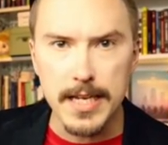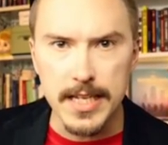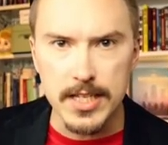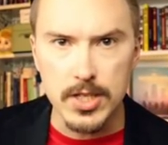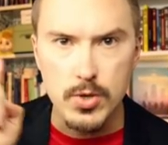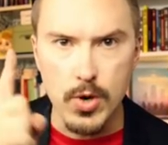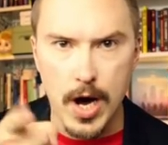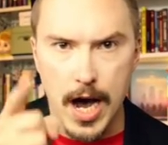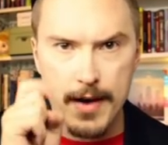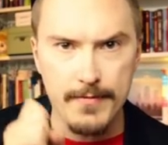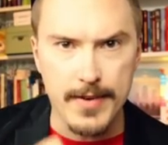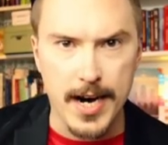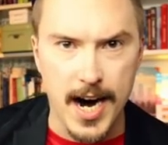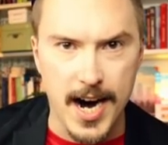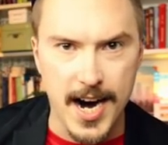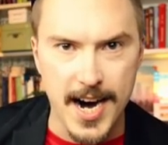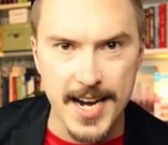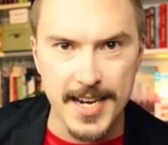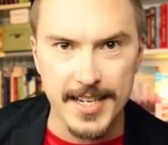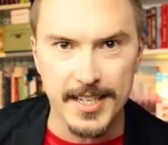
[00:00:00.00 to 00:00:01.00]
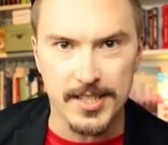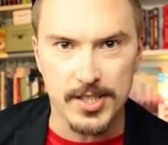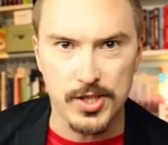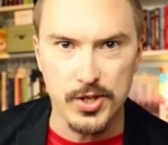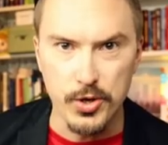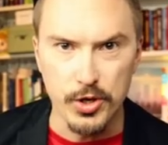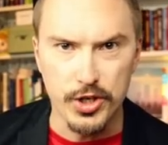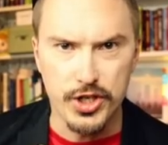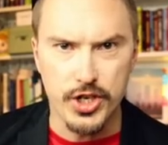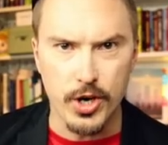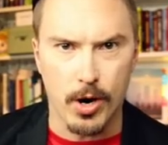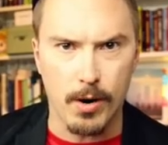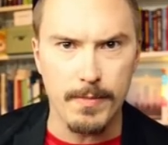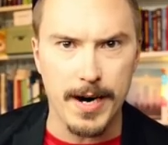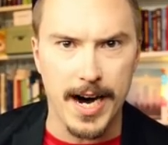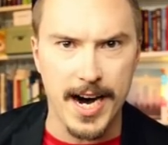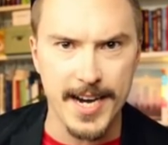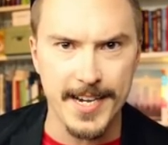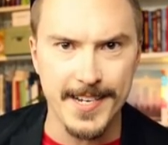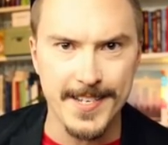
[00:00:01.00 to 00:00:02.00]
means you have eyes. Good job,
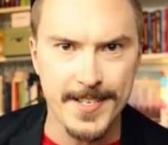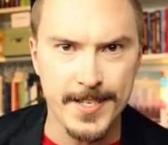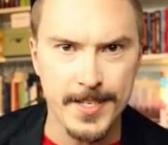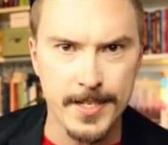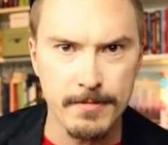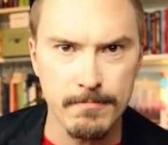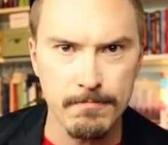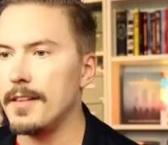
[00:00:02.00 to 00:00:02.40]
eyes.